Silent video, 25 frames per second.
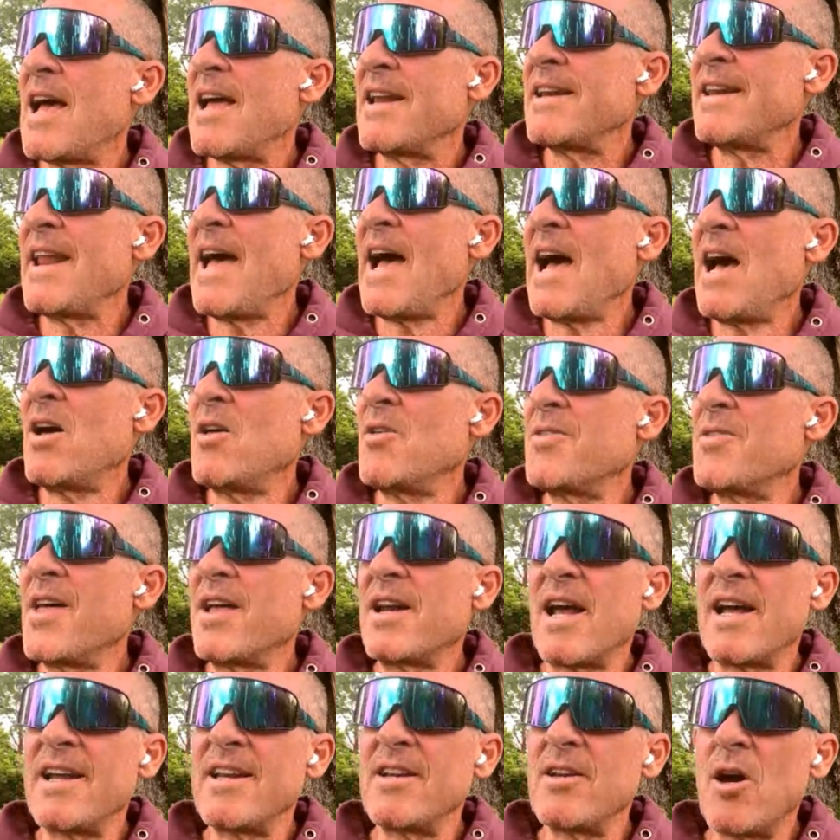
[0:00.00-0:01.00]
And now
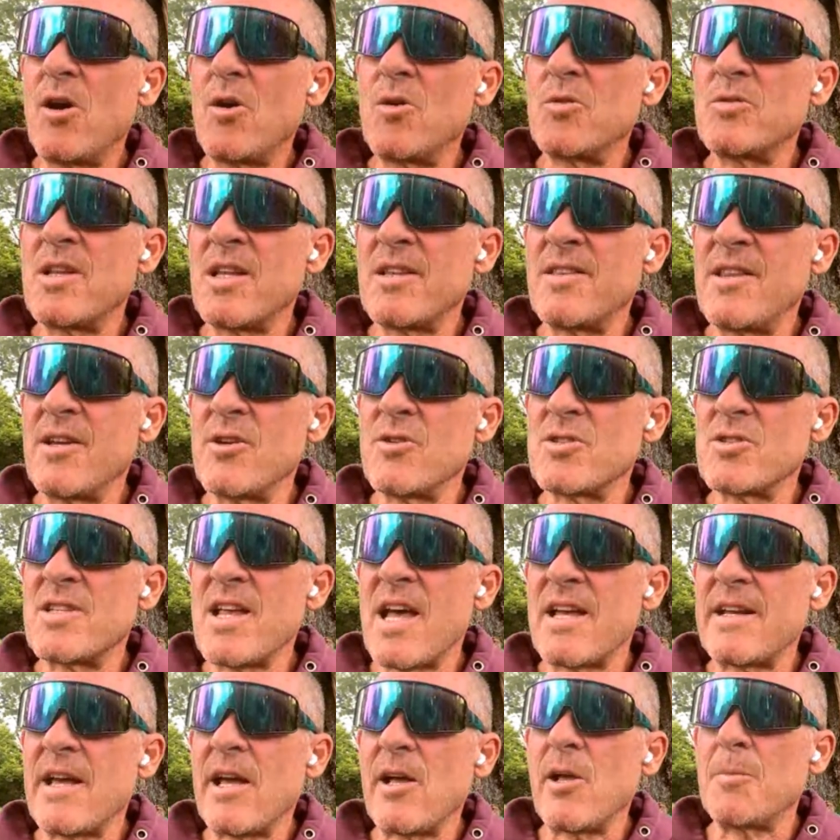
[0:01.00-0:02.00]
that I know that there's
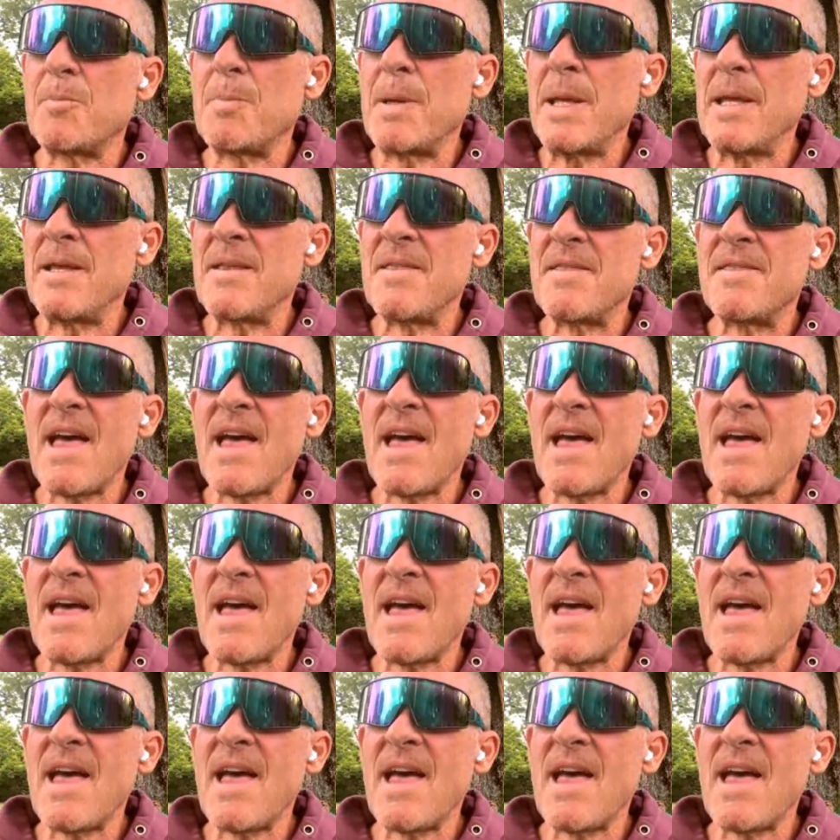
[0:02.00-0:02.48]
that LP,